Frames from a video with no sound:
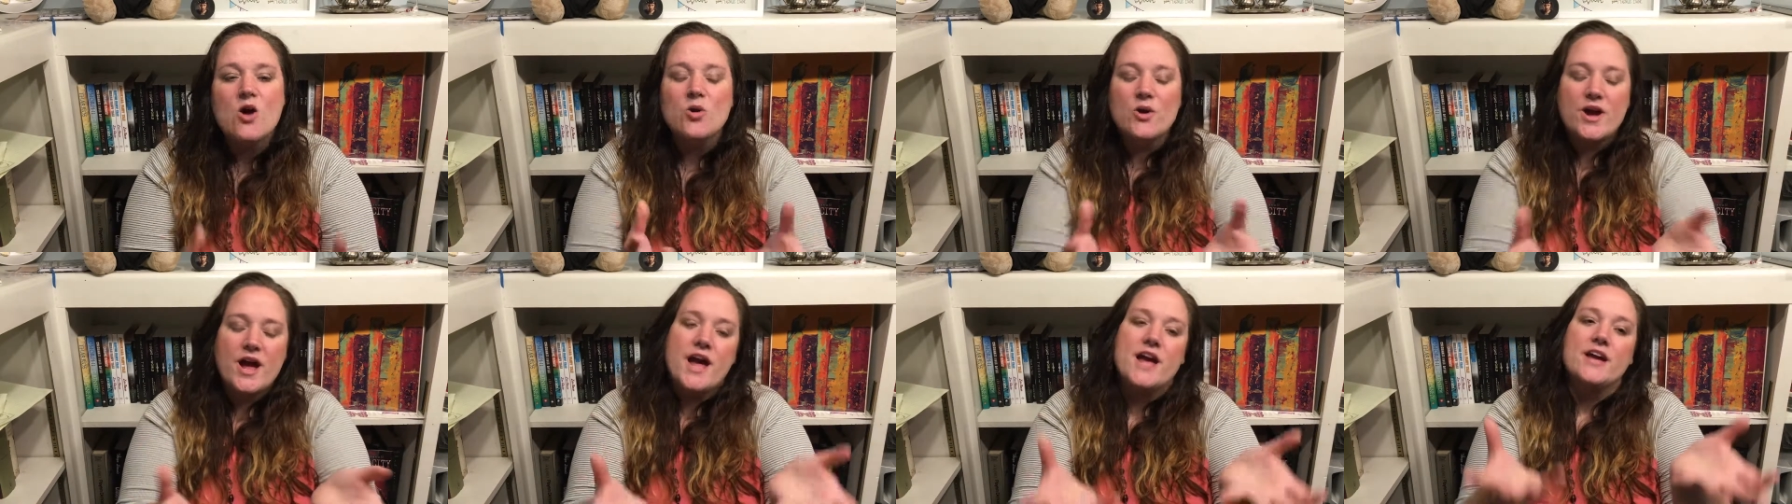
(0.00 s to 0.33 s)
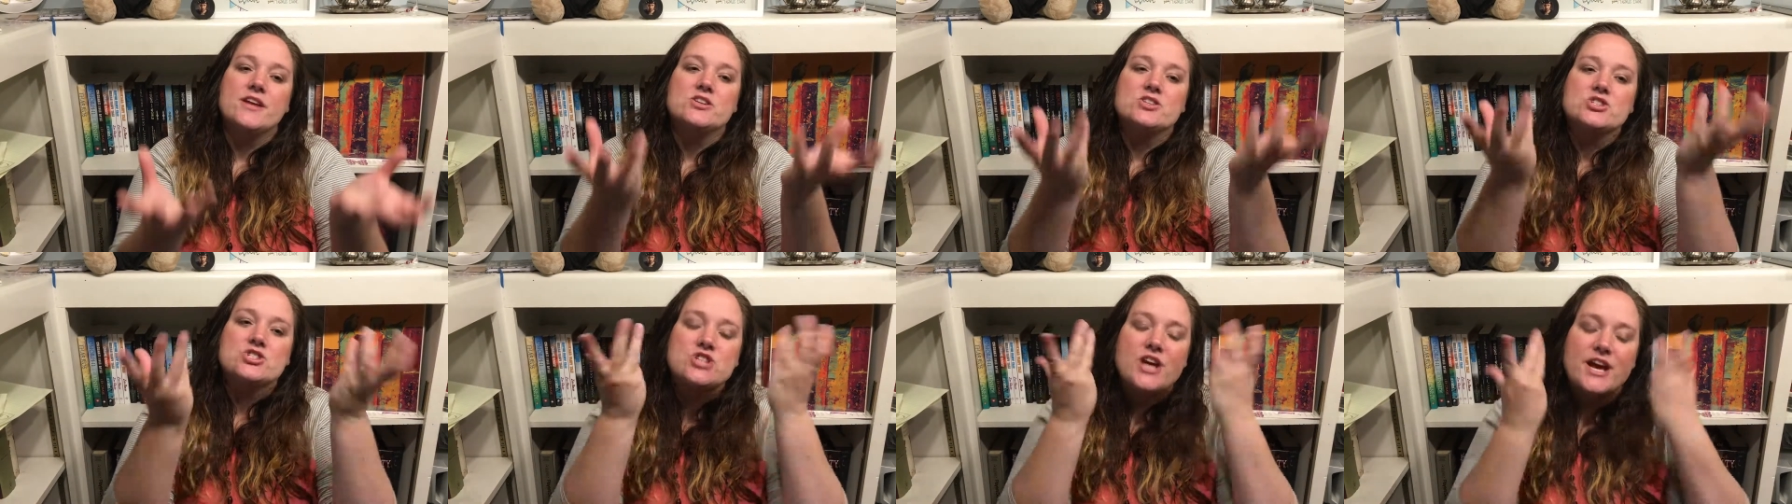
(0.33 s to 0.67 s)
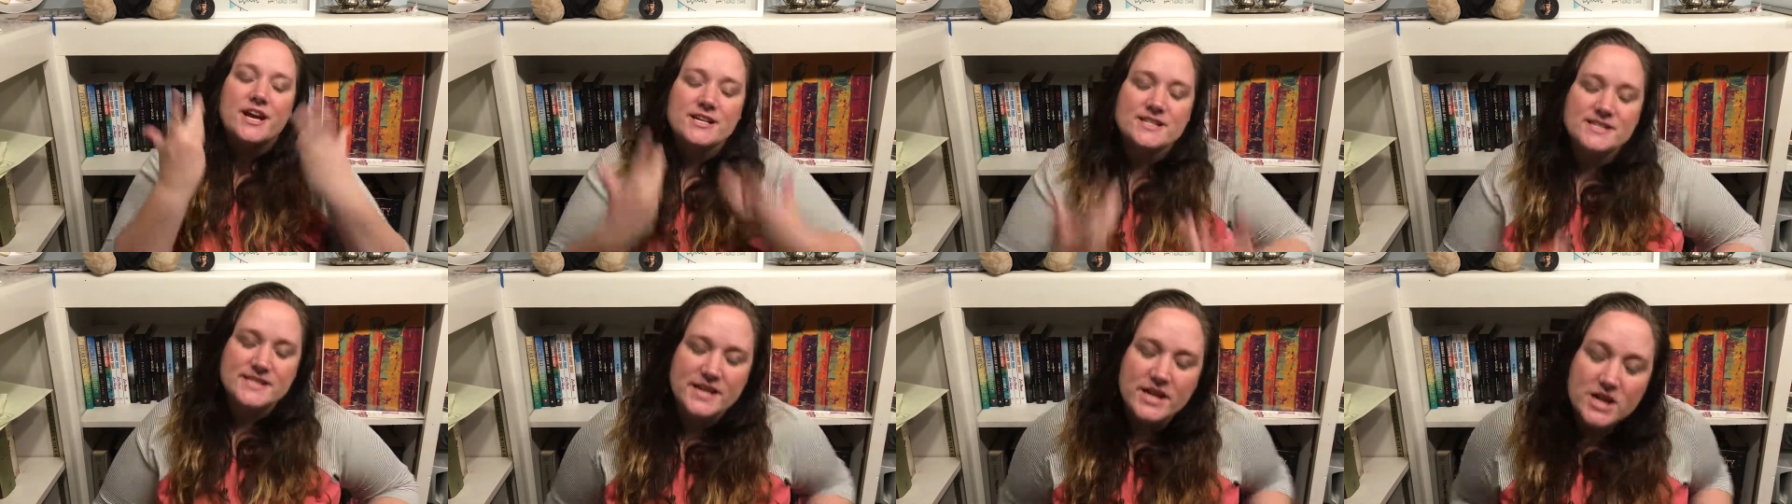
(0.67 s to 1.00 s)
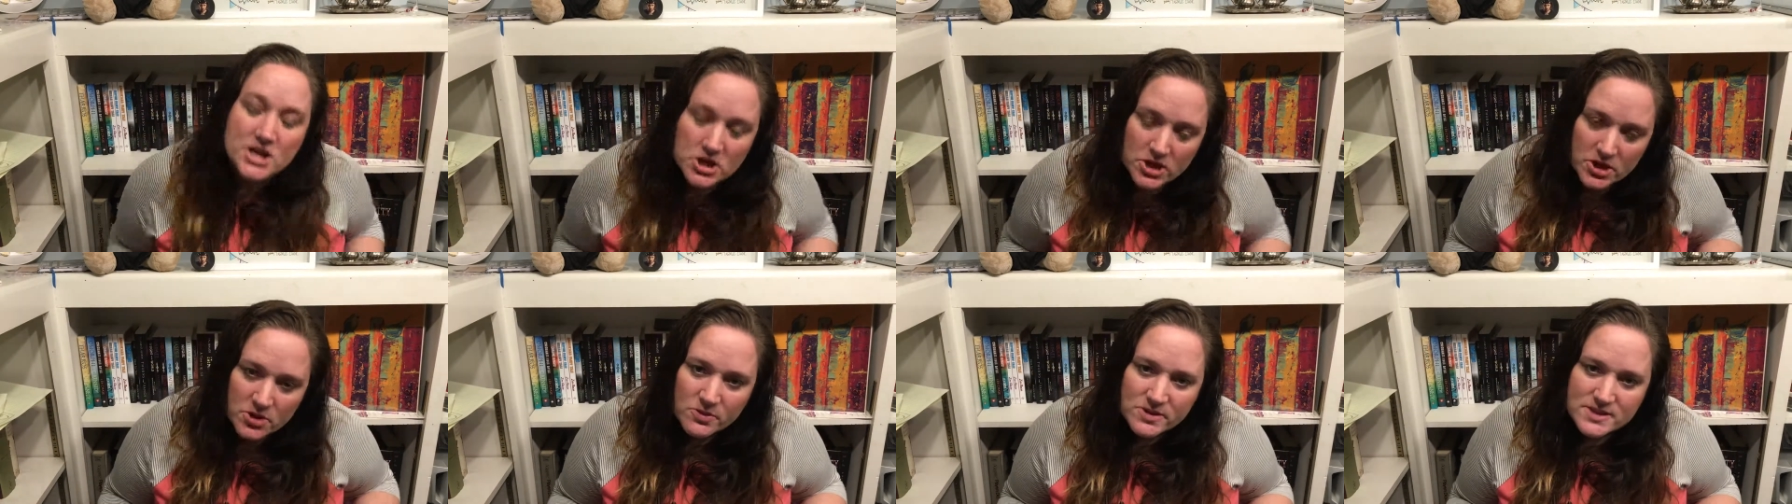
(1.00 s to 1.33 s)
okay, Jay is
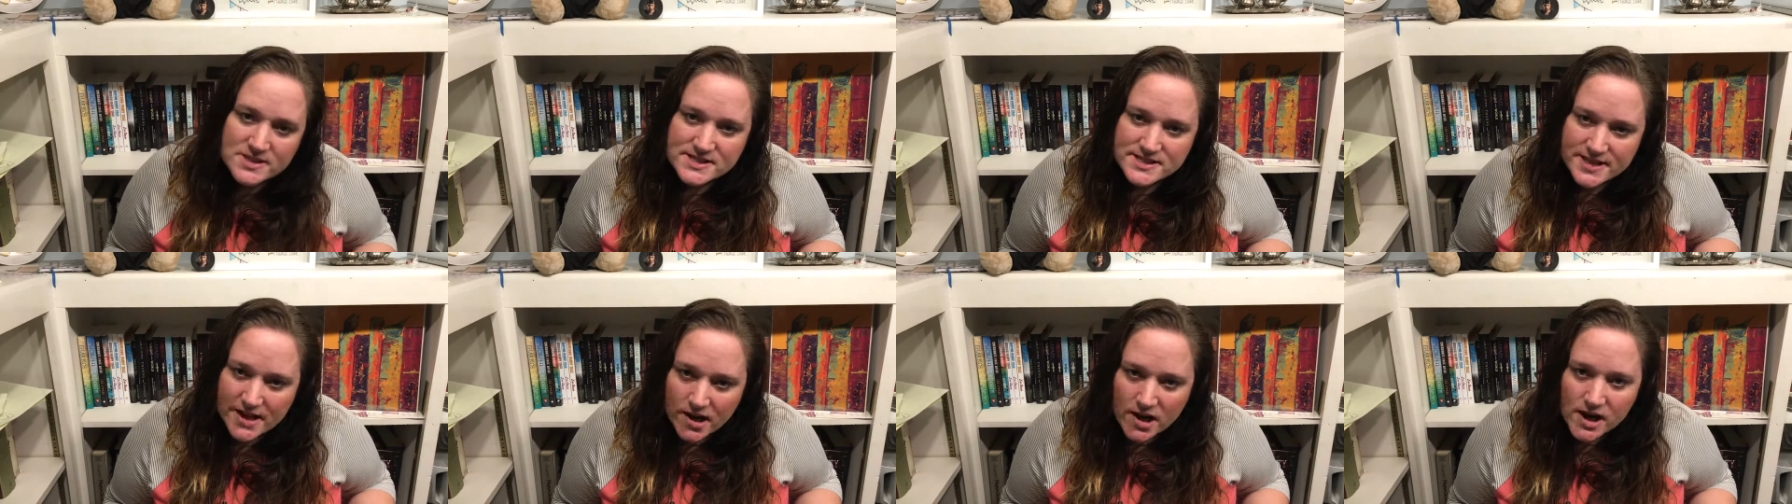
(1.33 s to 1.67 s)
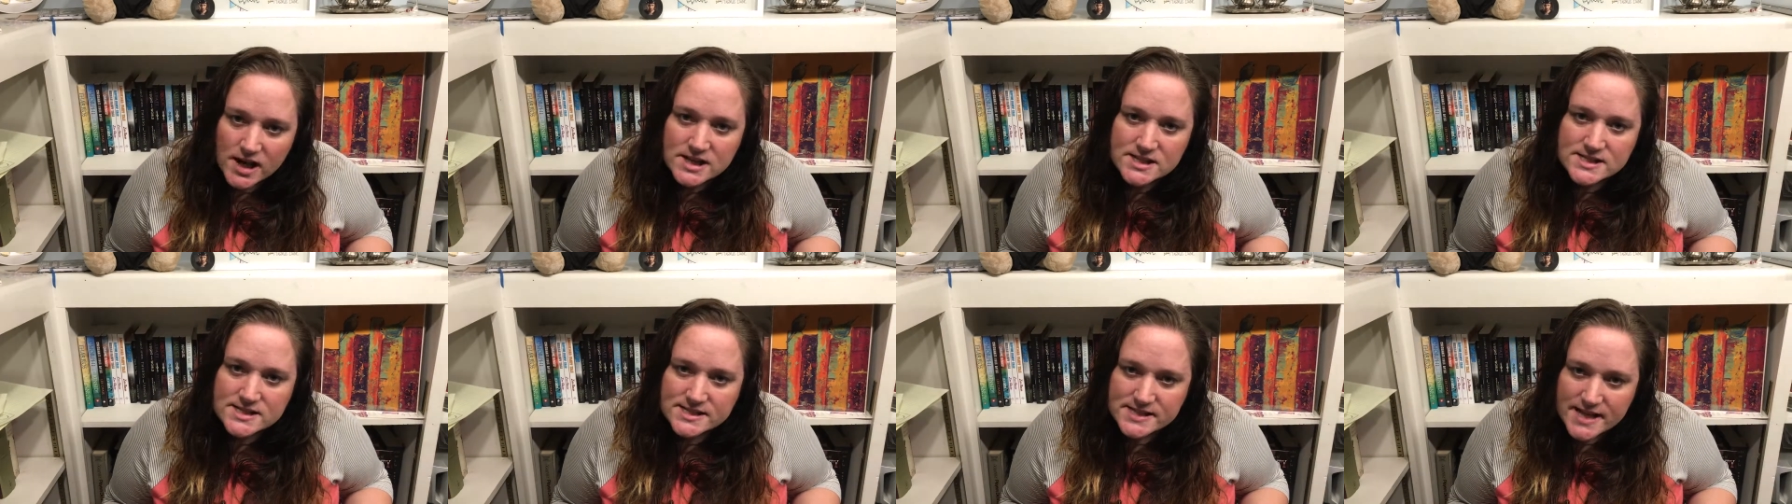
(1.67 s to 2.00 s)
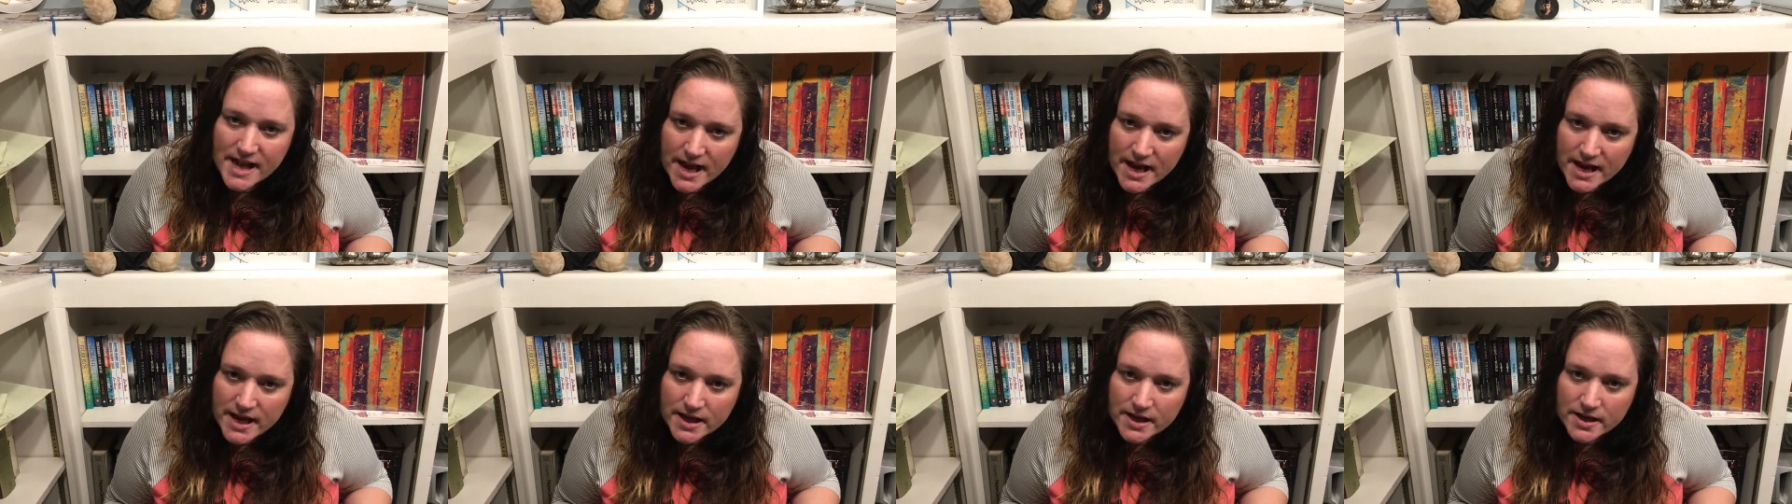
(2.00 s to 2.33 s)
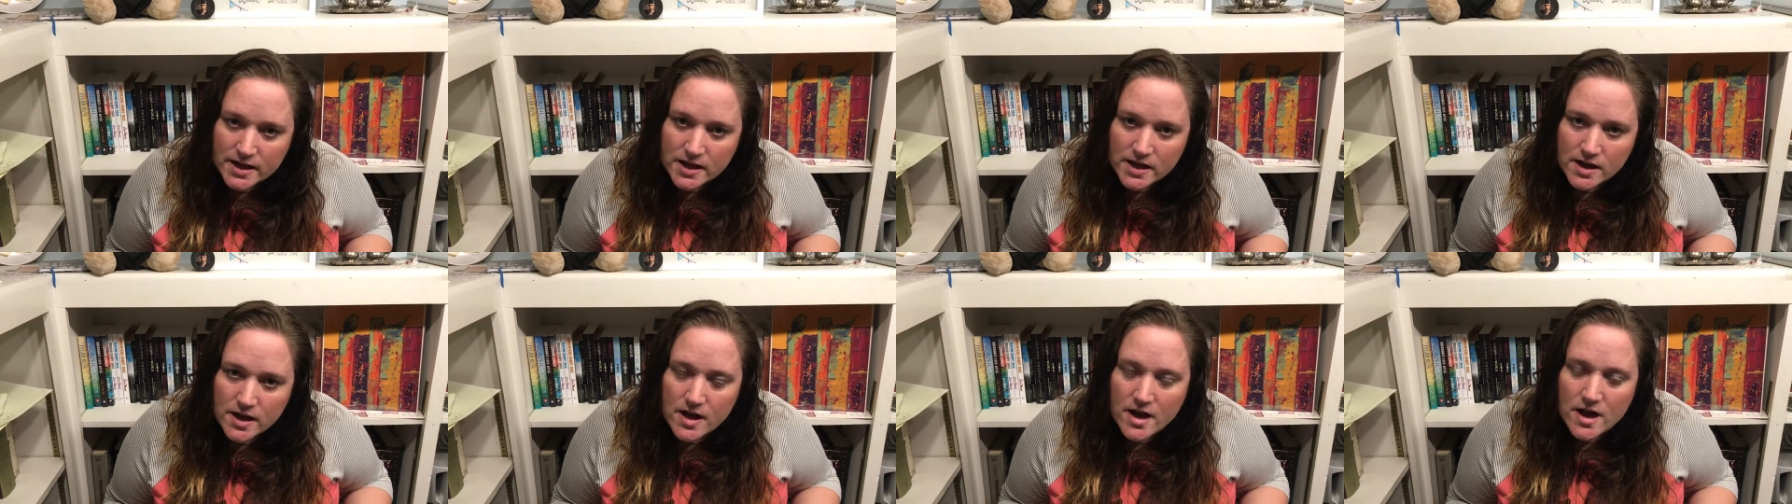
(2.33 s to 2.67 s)
hearing what Sarah is
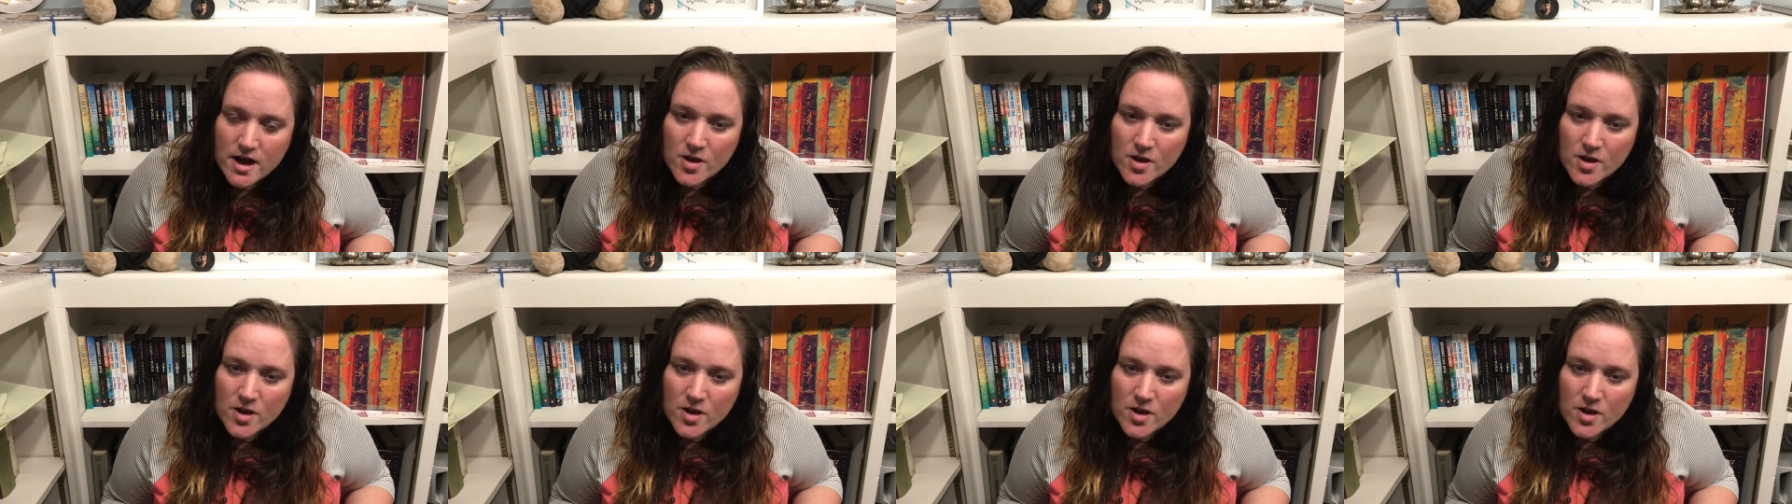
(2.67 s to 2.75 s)
saying,